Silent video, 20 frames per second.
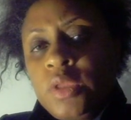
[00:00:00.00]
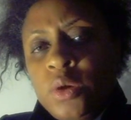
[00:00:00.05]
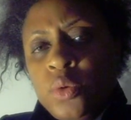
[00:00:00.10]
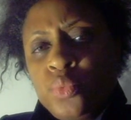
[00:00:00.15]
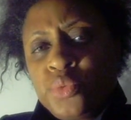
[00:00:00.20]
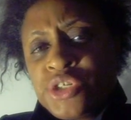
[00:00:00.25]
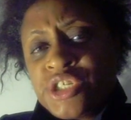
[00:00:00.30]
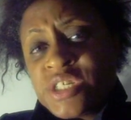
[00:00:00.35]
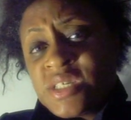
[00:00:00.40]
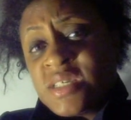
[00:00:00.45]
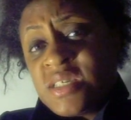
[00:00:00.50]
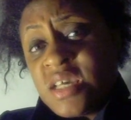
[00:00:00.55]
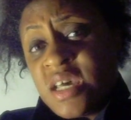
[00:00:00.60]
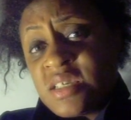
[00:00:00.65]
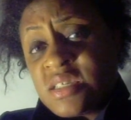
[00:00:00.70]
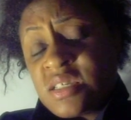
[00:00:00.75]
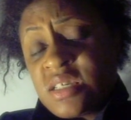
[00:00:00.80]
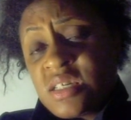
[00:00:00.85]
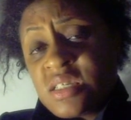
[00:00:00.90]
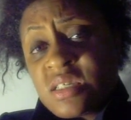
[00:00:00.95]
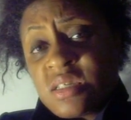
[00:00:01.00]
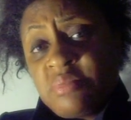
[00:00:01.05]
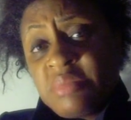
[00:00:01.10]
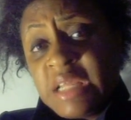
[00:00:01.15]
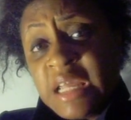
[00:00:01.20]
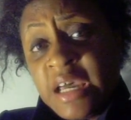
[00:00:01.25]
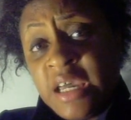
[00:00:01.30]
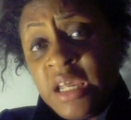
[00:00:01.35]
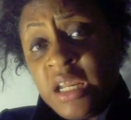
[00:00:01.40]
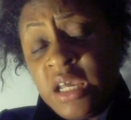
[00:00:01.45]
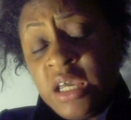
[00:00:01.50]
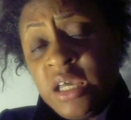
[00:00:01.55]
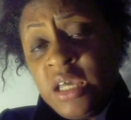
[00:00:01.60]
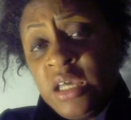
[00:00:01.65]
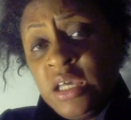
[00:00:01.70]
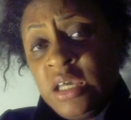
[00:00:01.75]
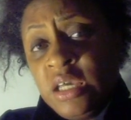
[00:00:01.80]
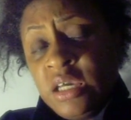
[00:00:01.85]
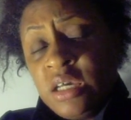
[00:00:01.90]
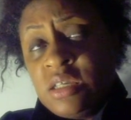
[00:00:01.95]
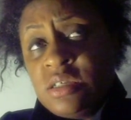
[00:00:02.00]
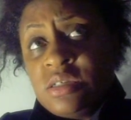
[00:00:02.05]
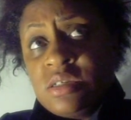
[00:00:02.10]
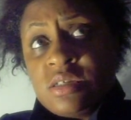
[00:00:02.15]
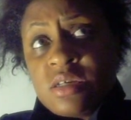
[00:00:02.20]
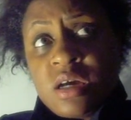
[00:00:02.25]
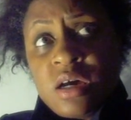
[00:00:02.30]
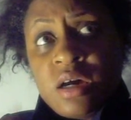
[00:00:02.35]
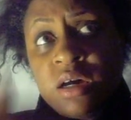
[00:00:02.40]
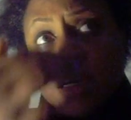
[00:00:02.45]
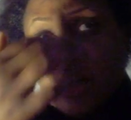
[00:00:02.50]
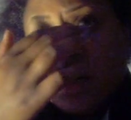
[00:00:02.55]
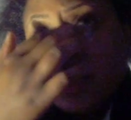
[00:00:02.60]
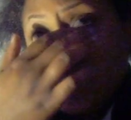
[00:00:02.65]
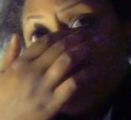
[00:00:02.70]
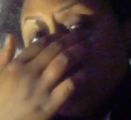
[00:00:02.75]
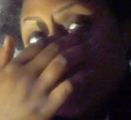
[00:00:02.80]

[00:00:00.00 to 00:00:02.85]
we're just testing some lighting and uh,